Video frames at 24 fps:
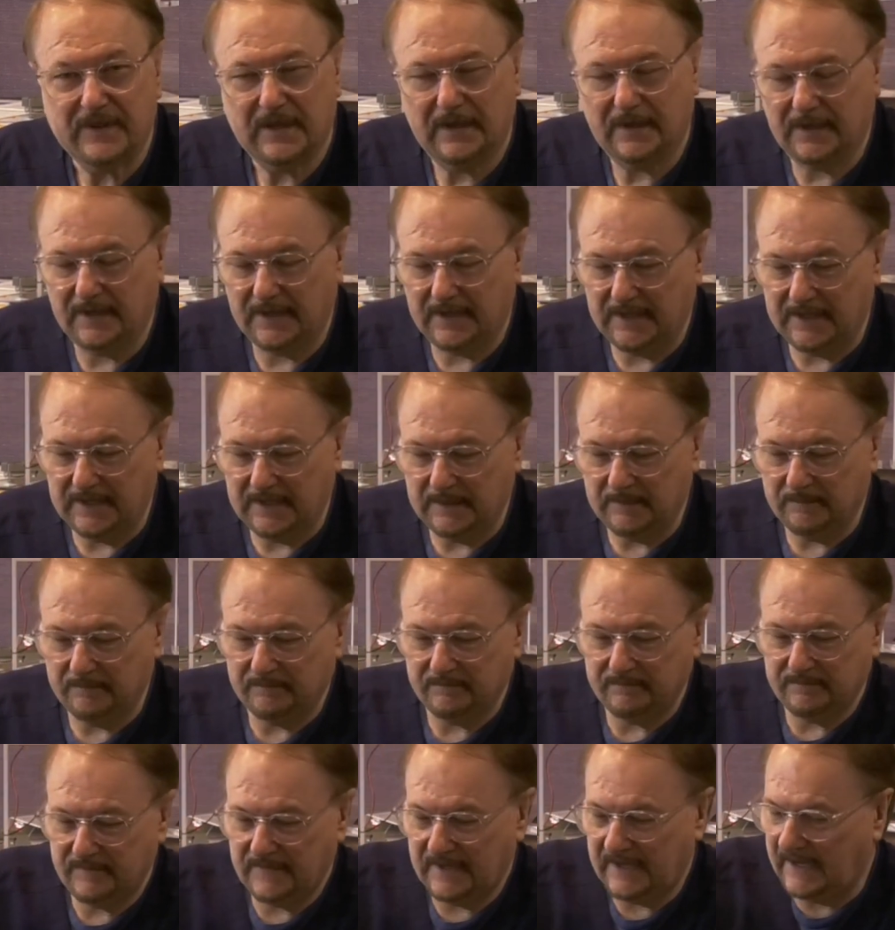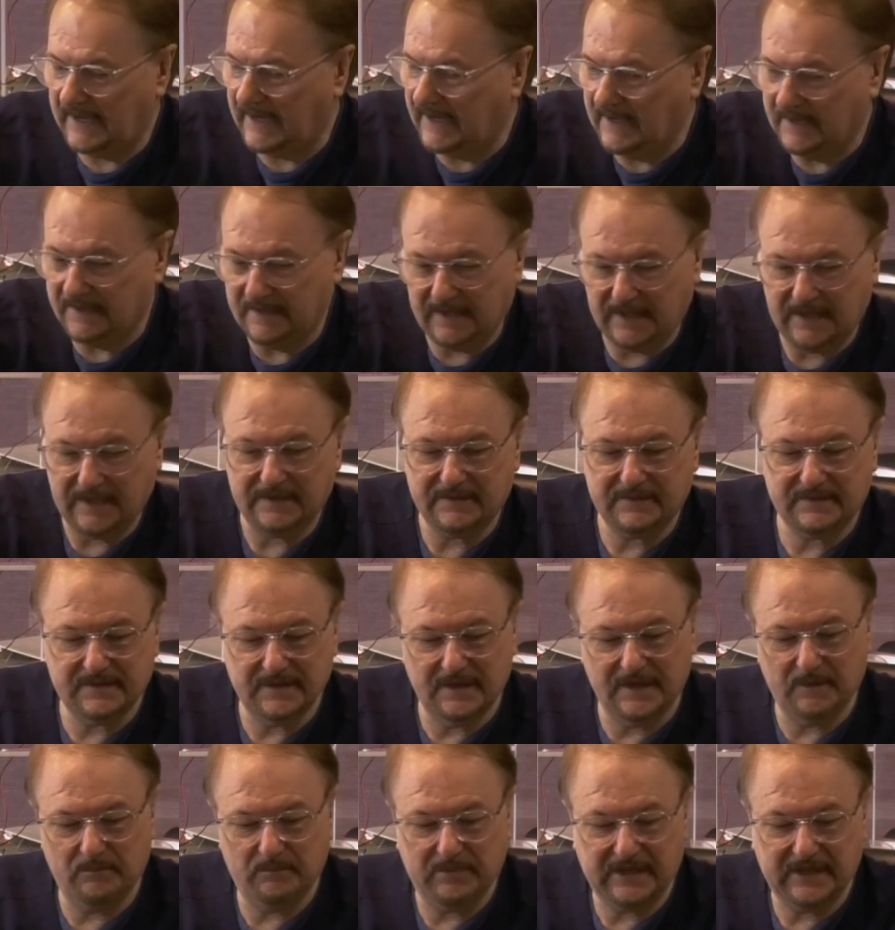um, and it
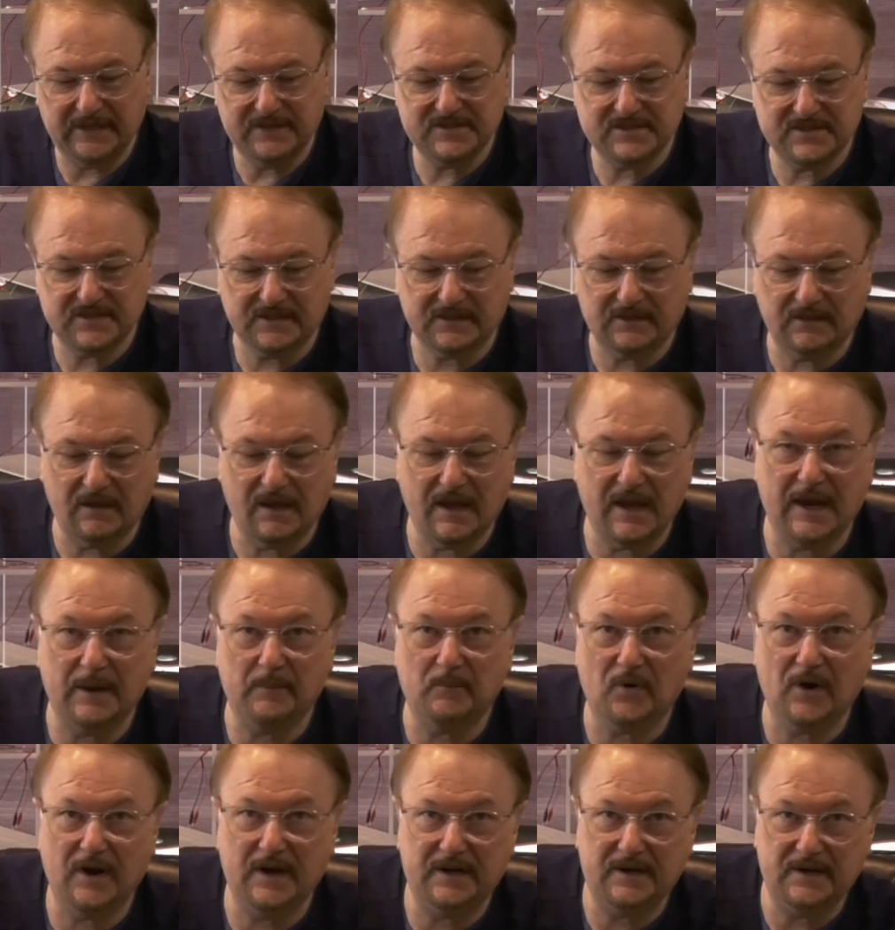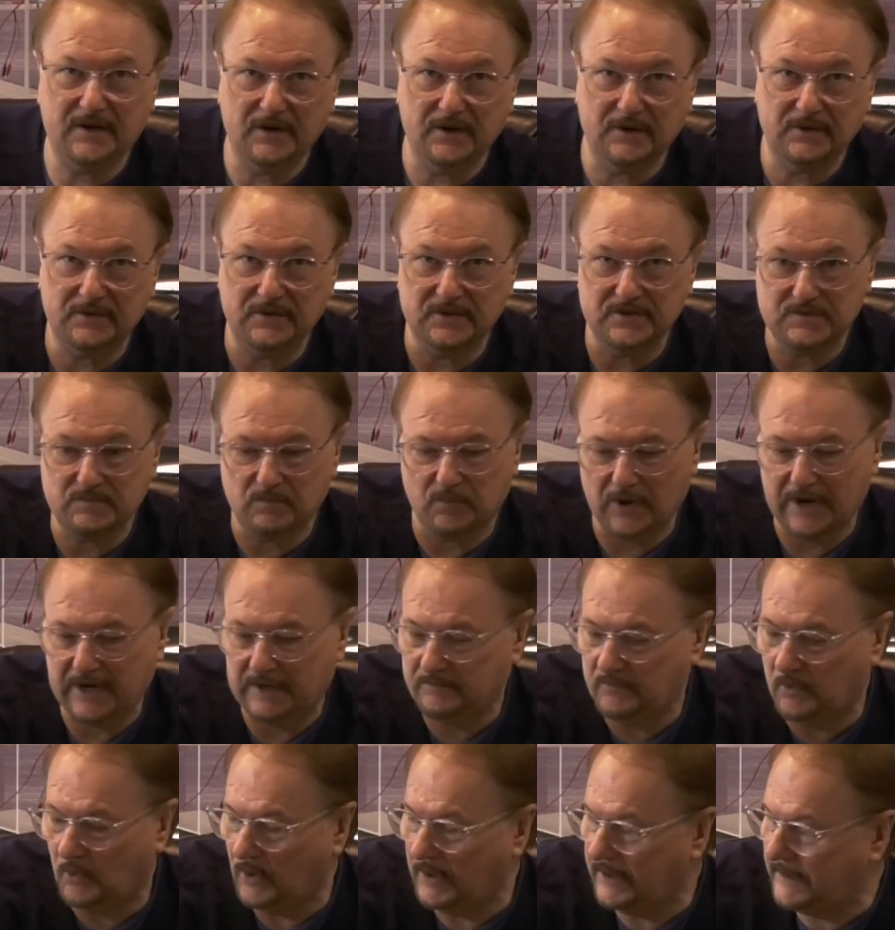uh, begins to climb right here at this
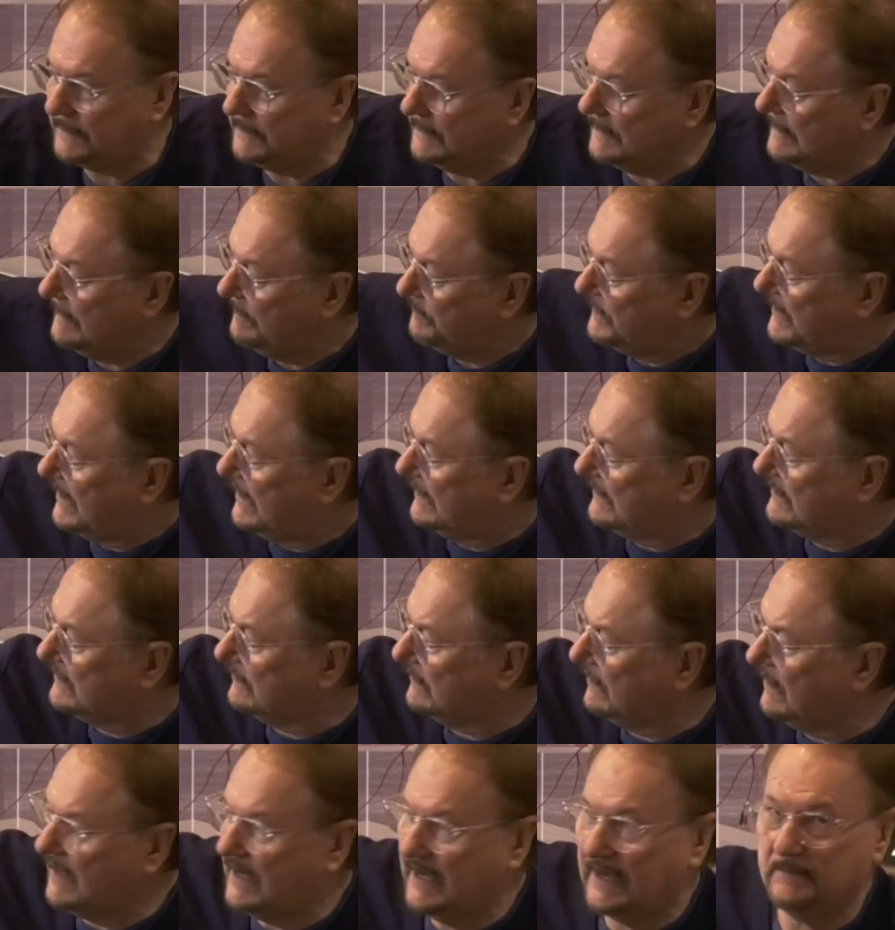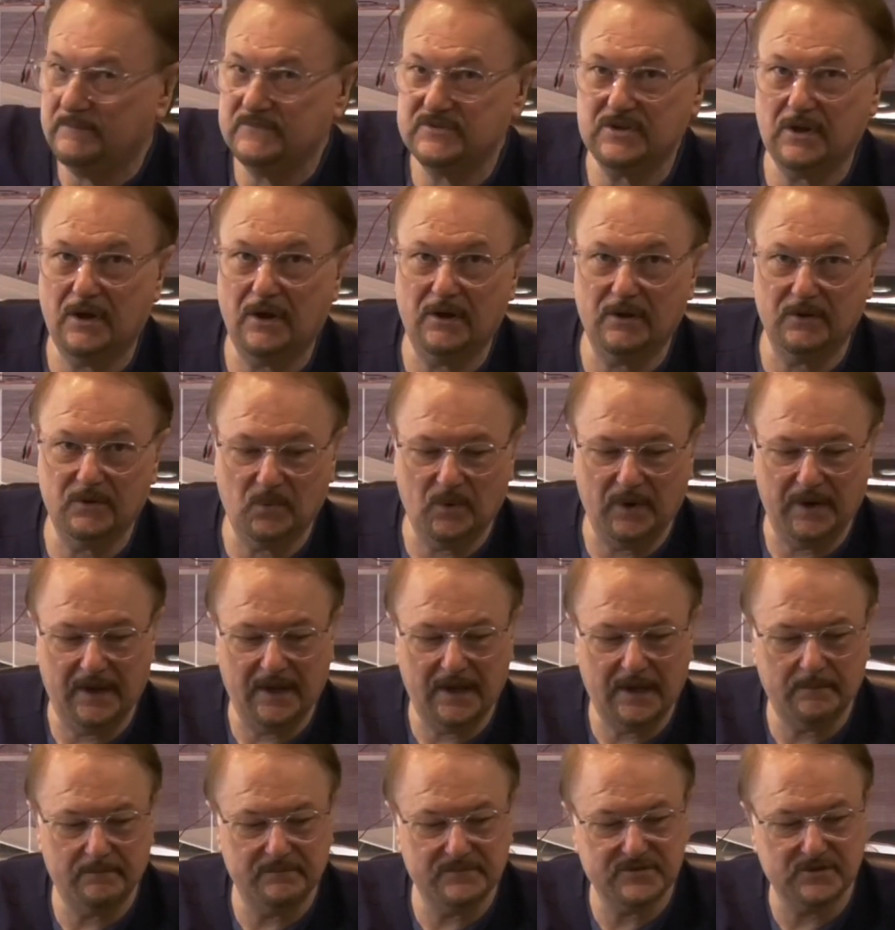break point and climbs all the way
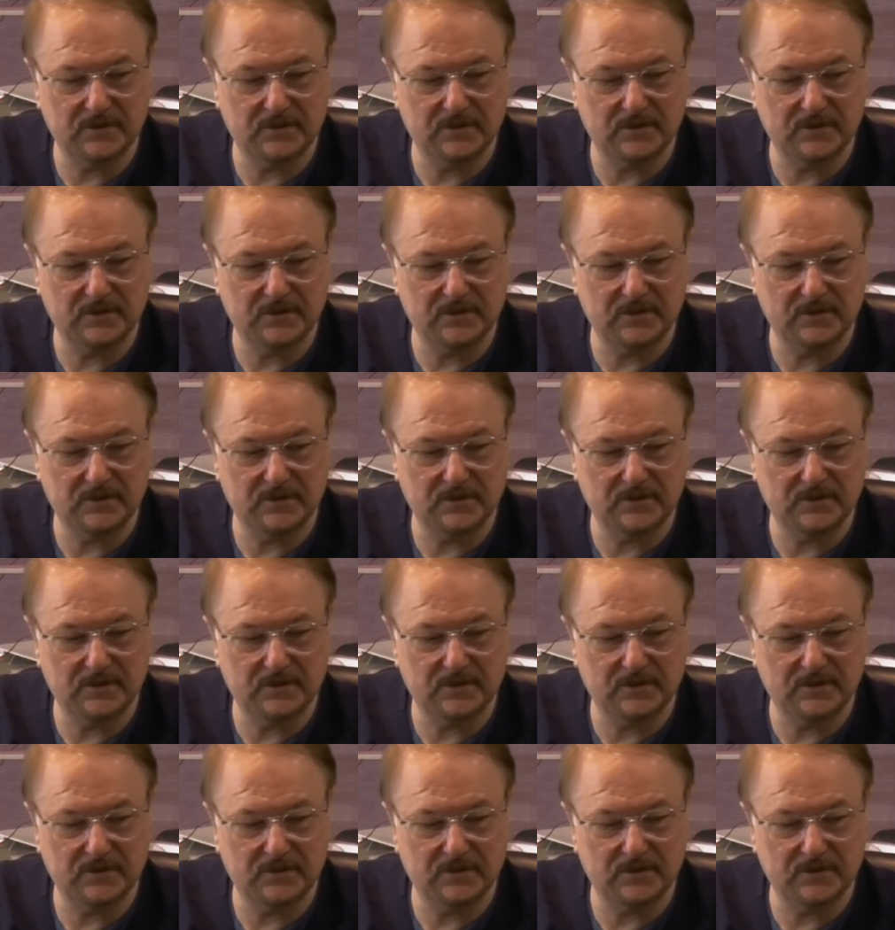up.